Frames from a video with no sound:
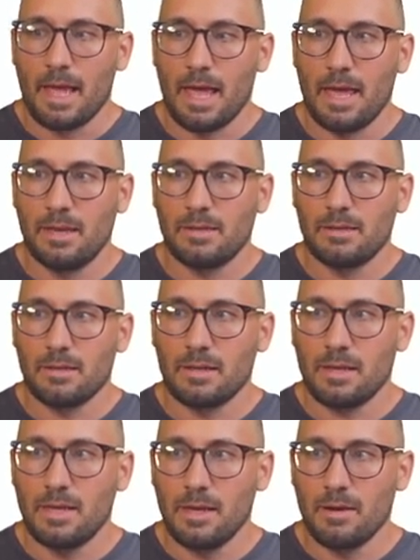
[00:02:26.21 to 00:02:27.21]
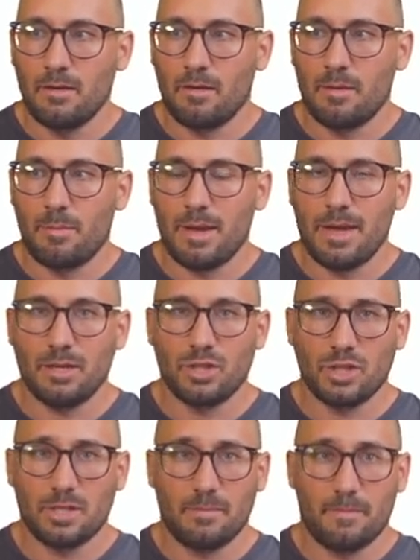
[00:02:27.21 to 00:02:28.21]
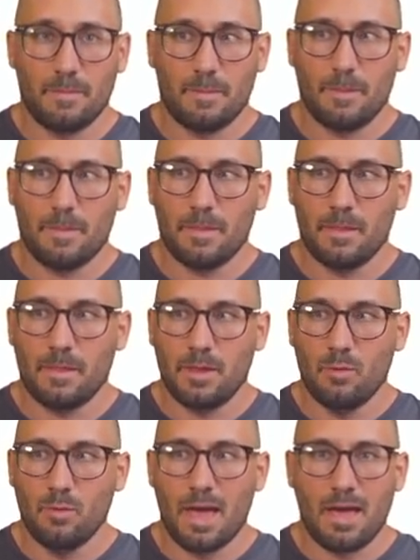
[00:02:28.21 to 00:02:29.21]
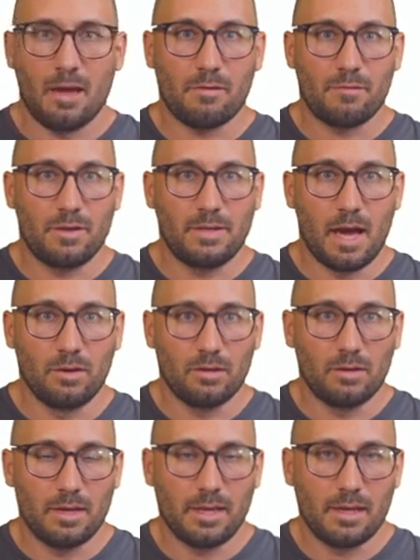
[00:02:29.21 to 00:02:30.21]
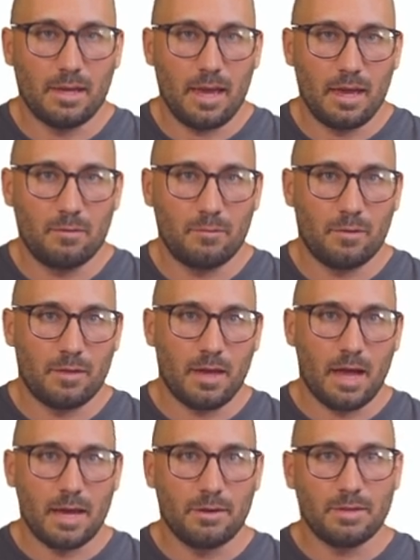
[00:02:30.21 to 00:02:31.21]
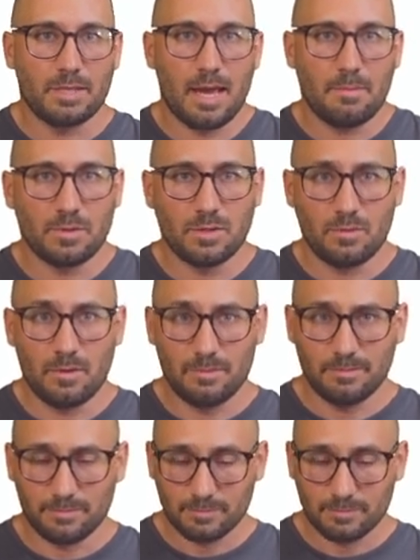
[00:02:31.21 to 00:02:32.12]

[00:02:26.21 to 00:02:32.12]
And here on the page, you have the download link again for the iOS App Store.